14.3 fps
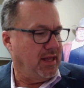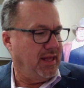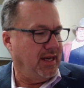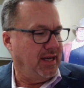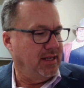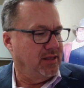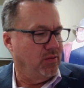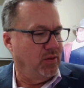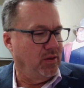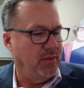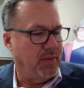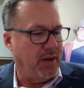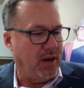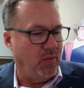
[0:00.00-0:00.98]
I think it's
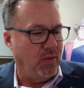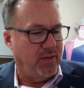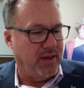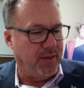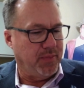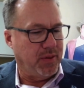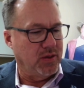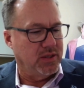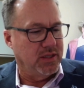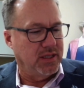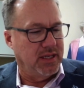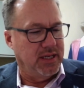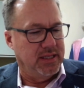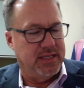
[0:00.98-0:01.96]
really about what that
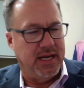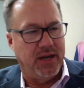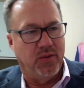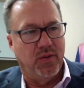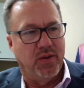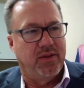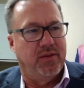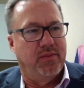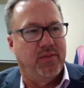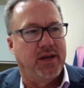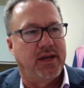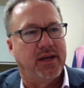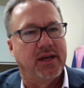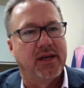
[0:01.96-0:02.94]
person can take with them.
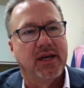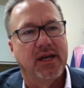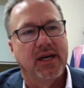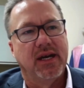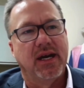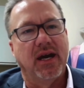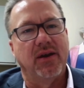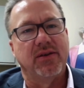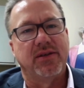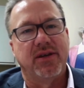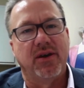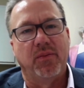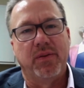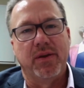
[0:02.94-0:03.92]
Like, I
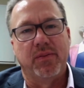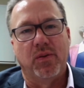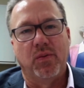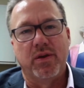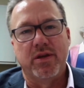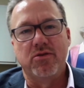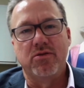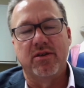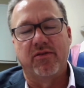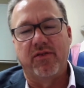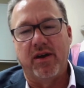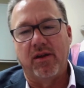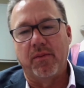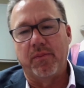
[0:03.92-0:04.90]
always tell people, when you
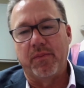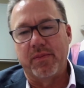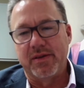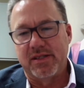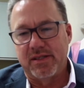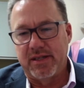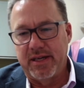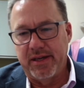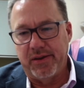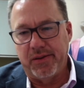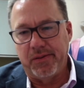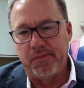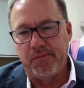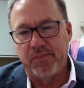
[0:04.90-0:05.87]
develop
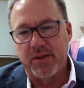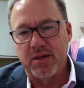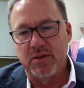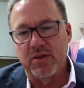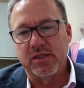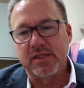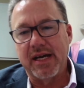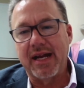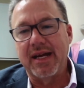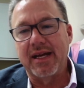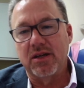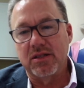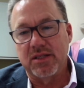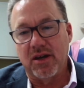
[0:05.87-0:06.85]
skill, you're
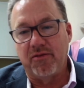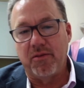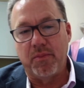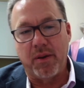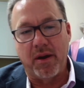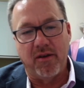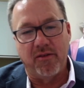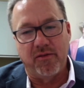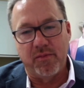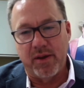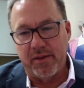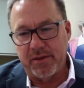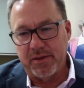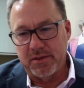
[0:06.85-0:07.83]
setting yourself apart
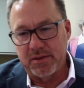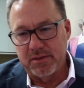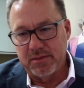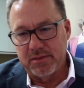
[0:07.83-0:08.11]
from others.